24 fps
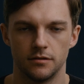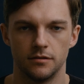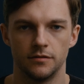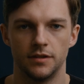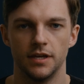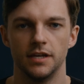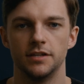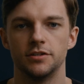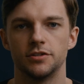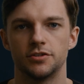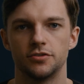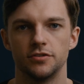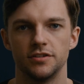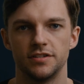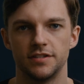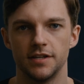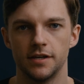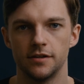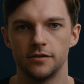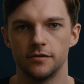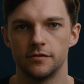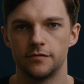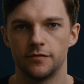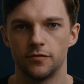The industry
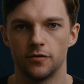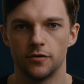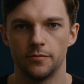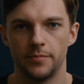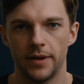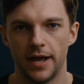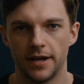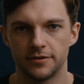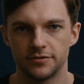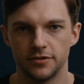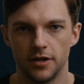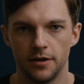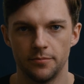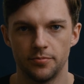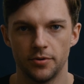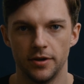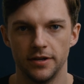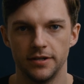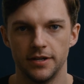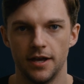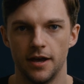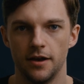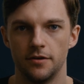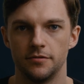standard for a backdrop
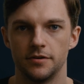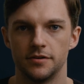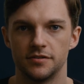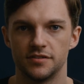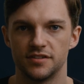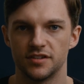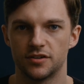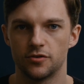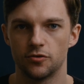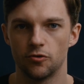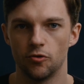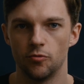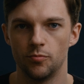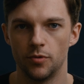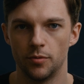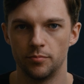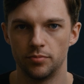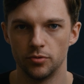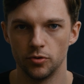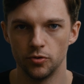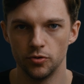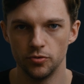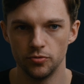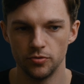right now is the chroma
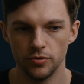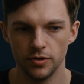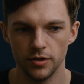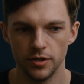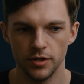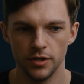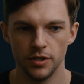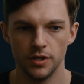blue.